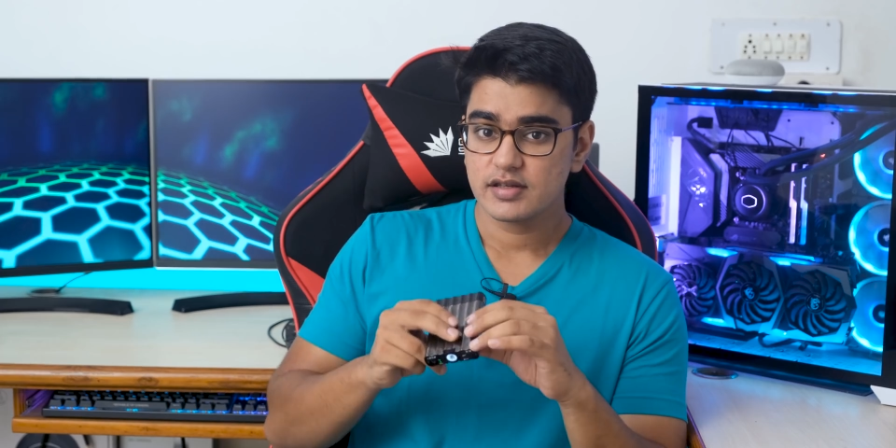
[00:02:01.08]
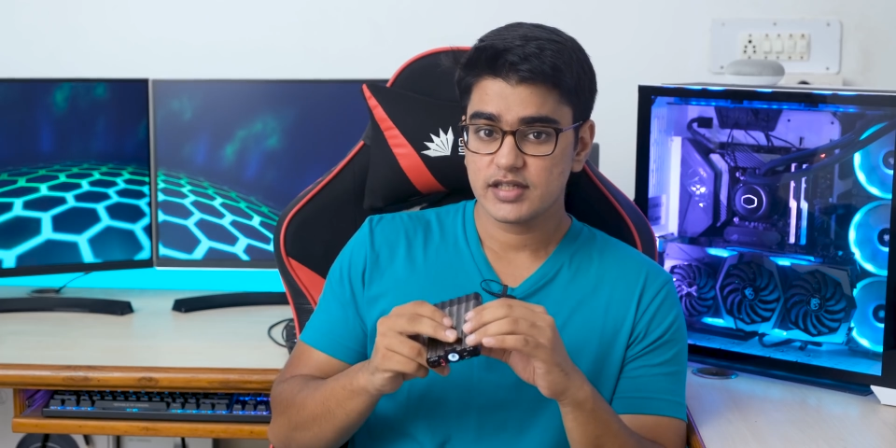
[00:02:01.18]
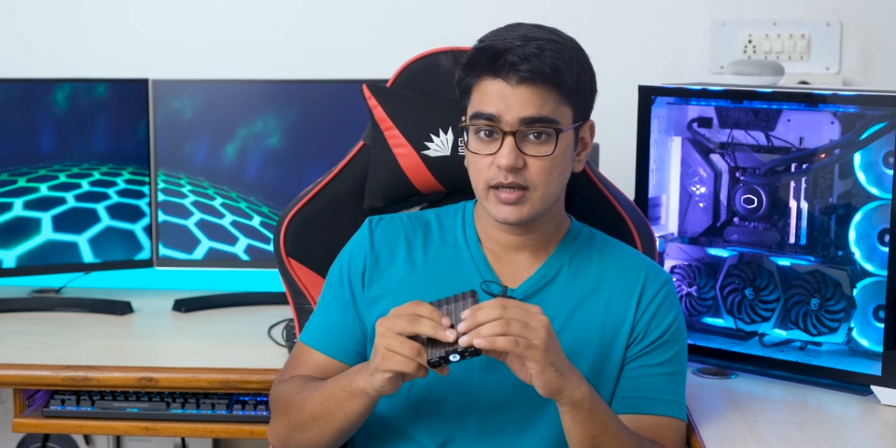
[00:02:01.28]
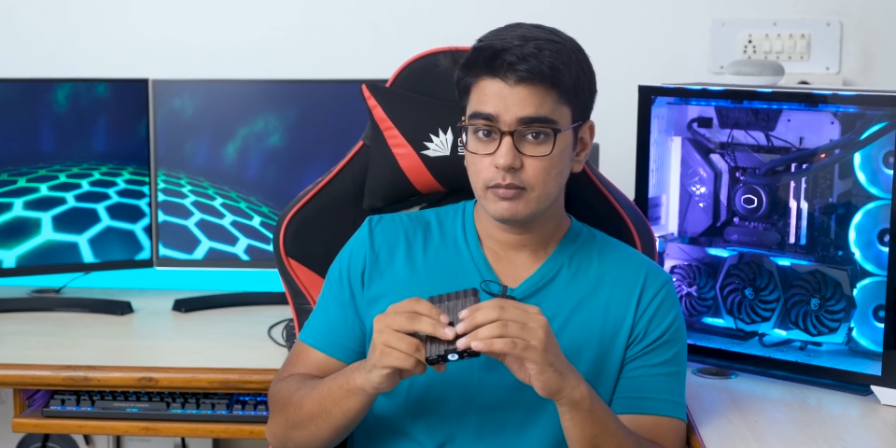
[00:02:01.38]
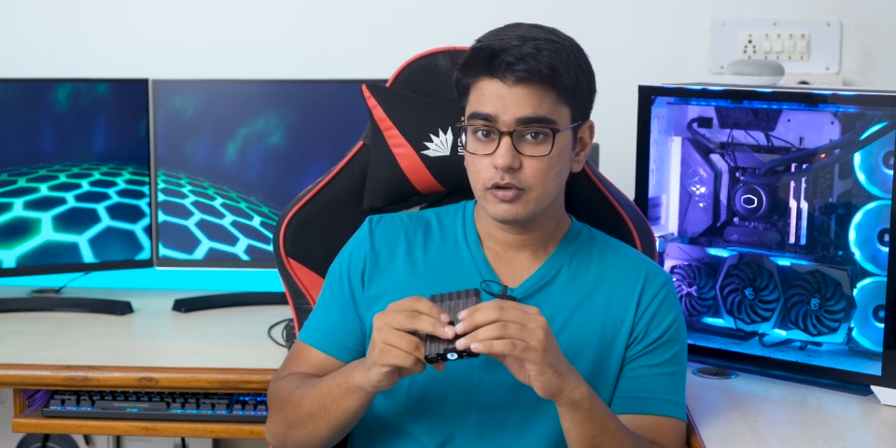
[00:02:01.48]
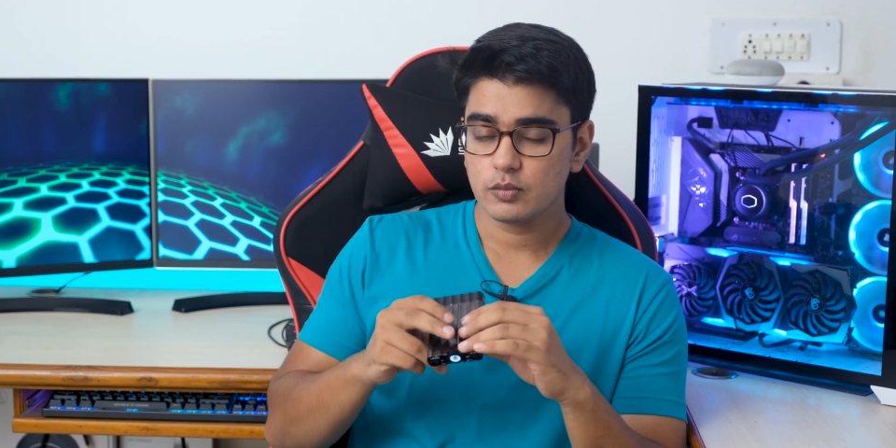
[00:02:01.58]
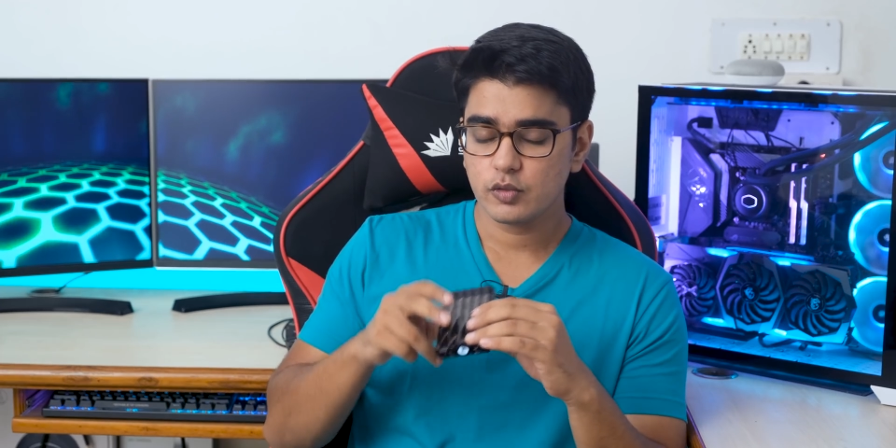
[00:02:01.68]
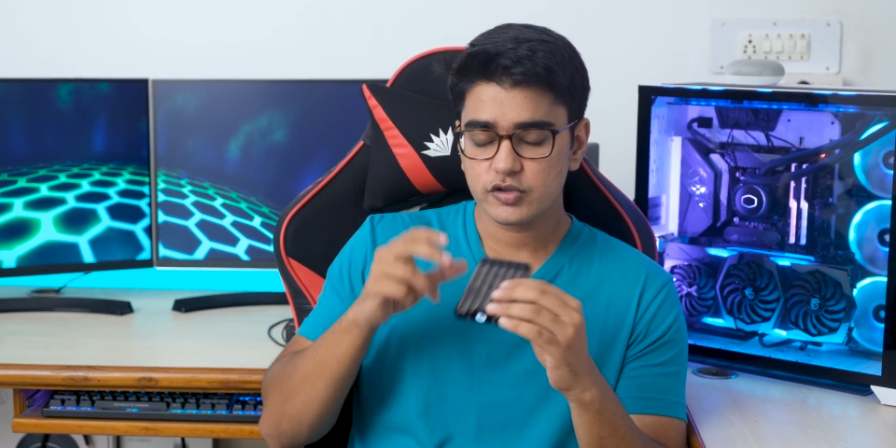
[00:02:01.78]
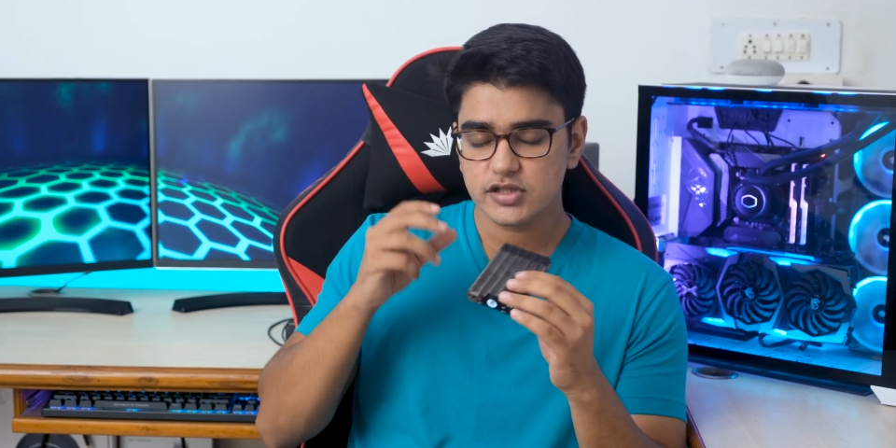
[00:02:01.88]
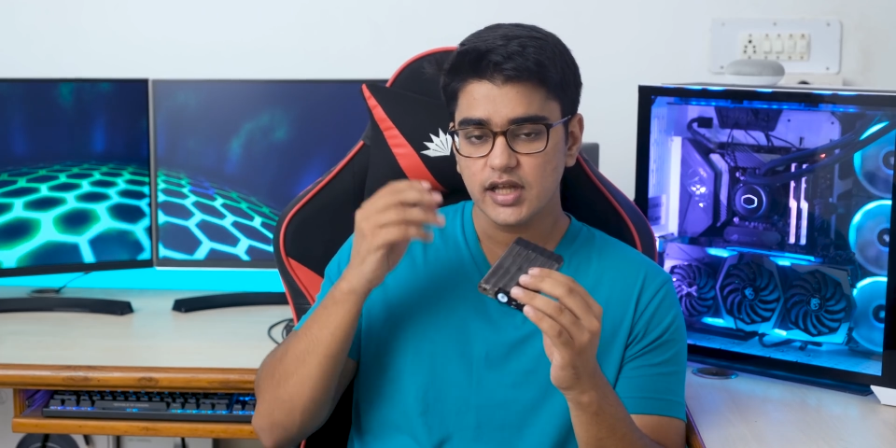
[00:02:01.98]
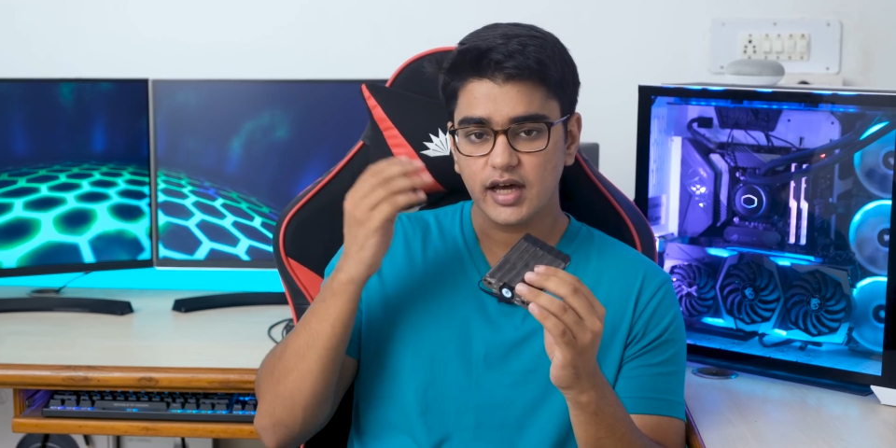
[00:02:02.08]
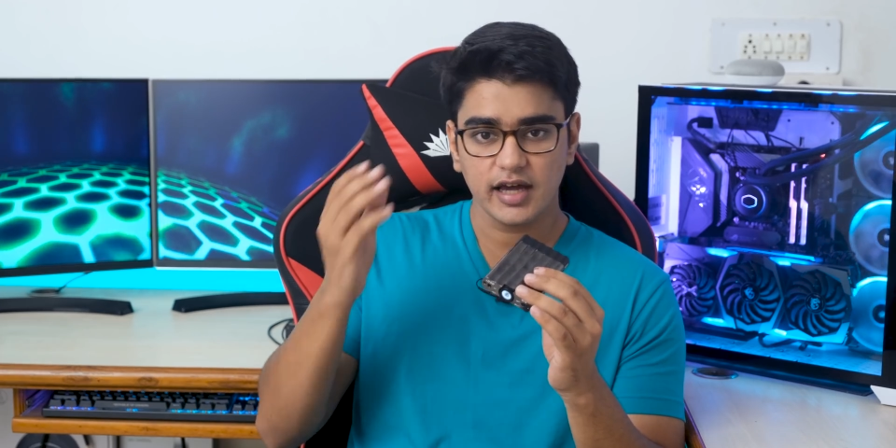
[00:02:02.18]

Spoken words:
seemed to boost the